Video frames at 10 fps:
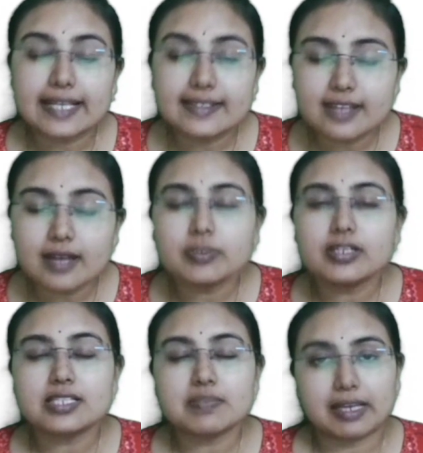
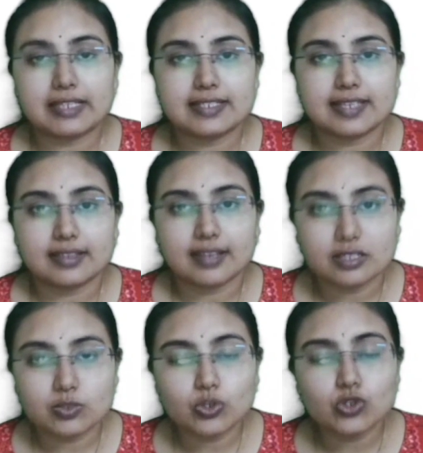examiner's mindset,
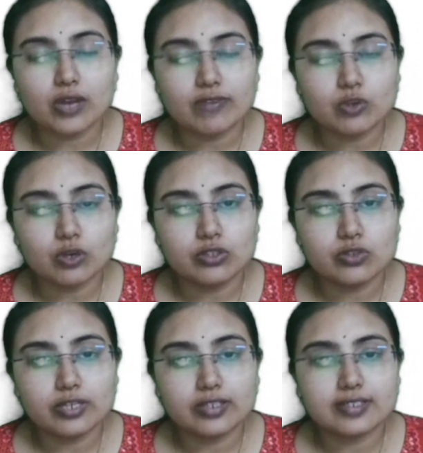that is what you have to
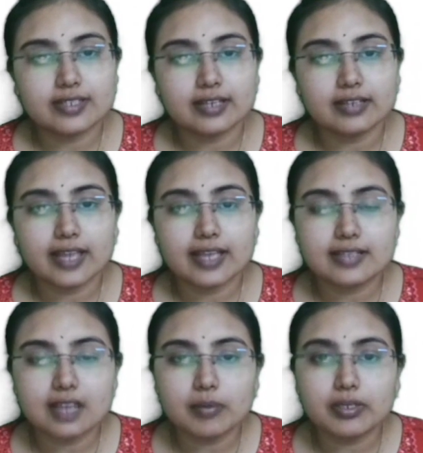also understand. The
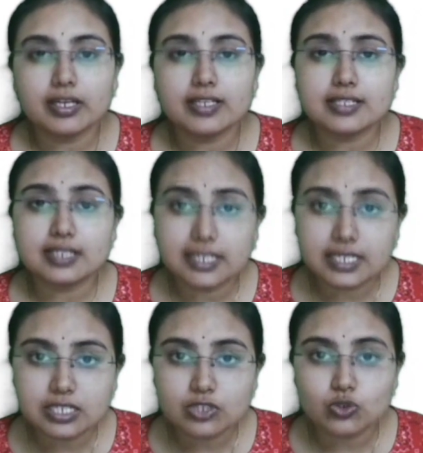examiner is
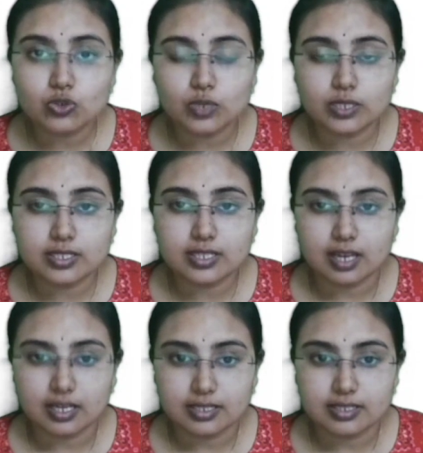leading you towards the
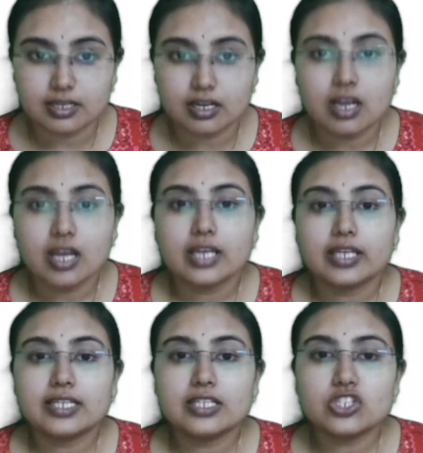answer.
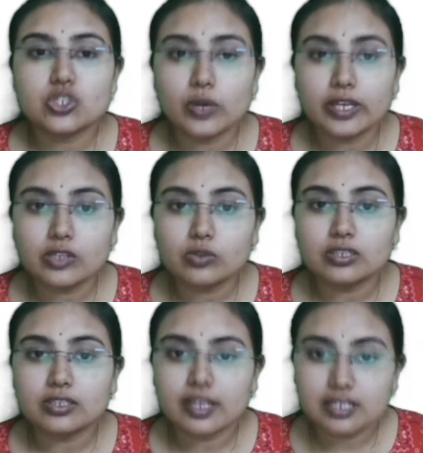He's showing you
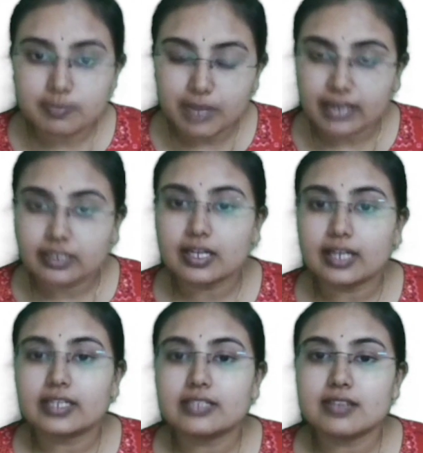that there is
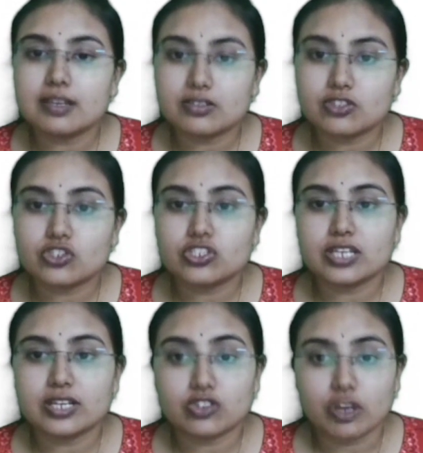bradykinesia,
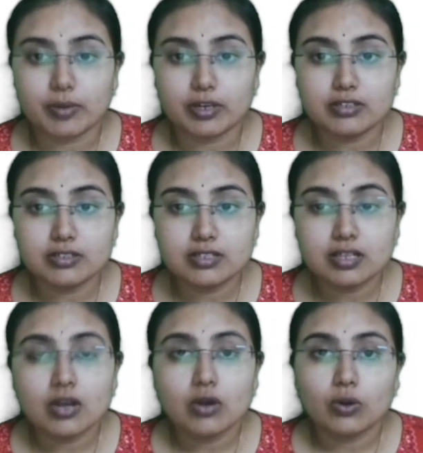rigidity and tremors.
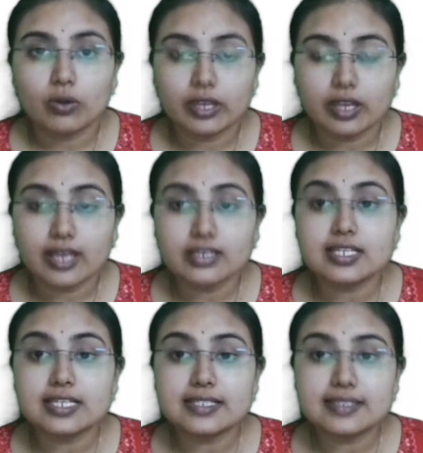Okay, and
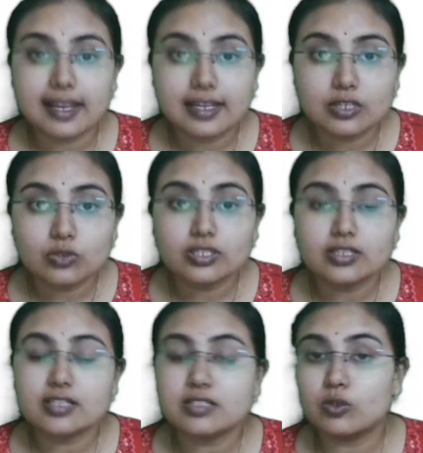he's telling you
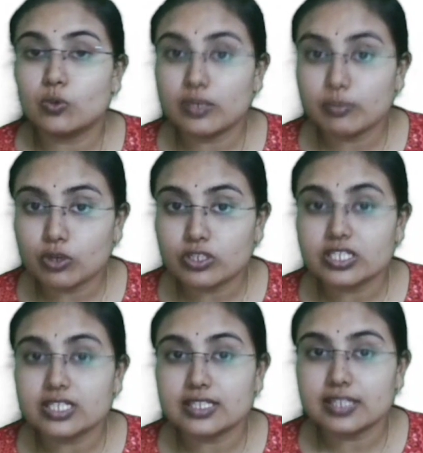that there's Lewy
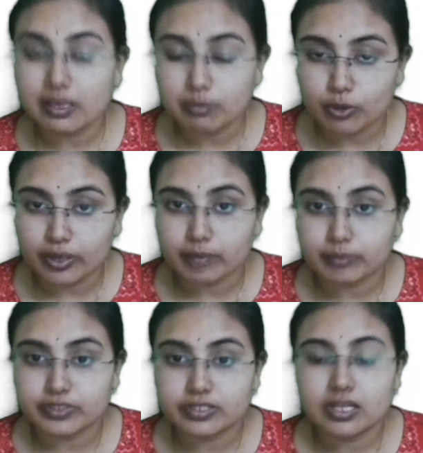body in the
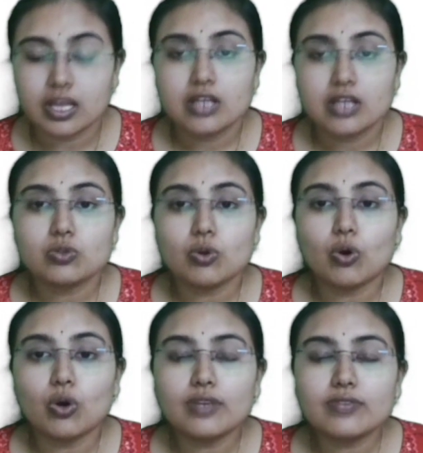hippocampus. So
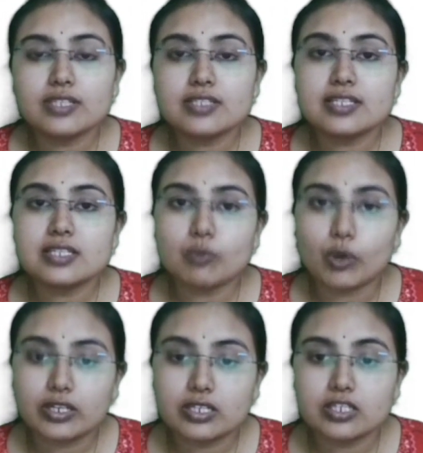all of this he's
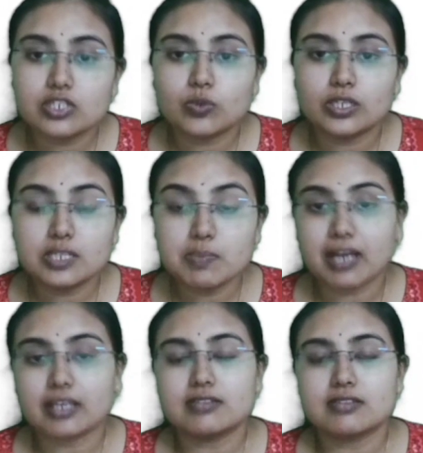pointing it towards
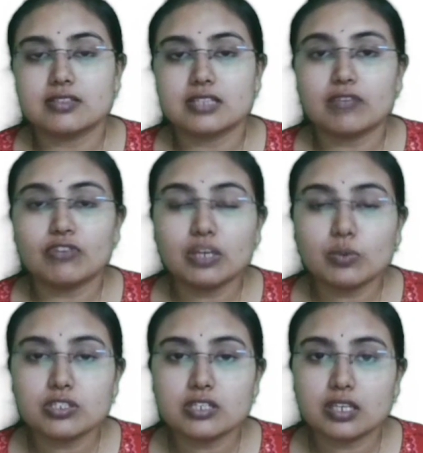Parkinson's. If he
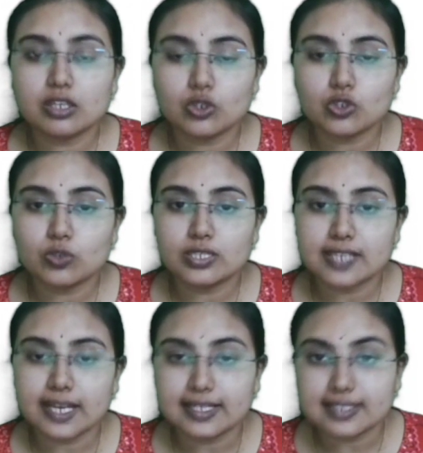was taking you
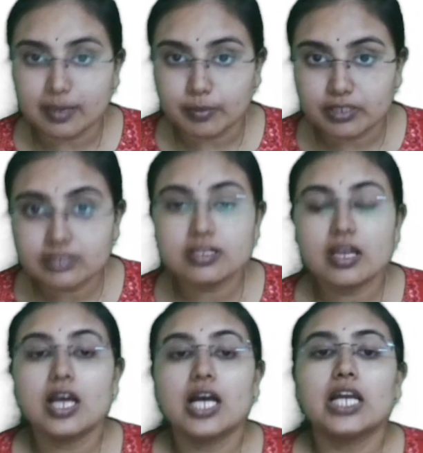towards Alzheimer's,
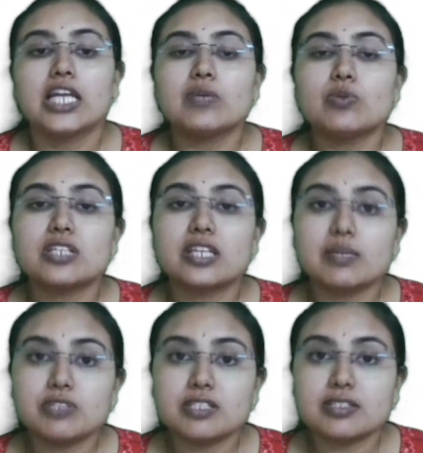he would
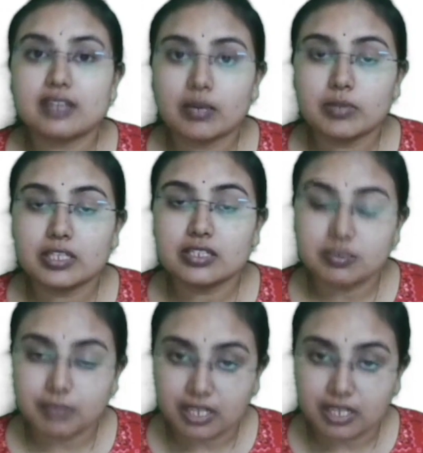keep describing the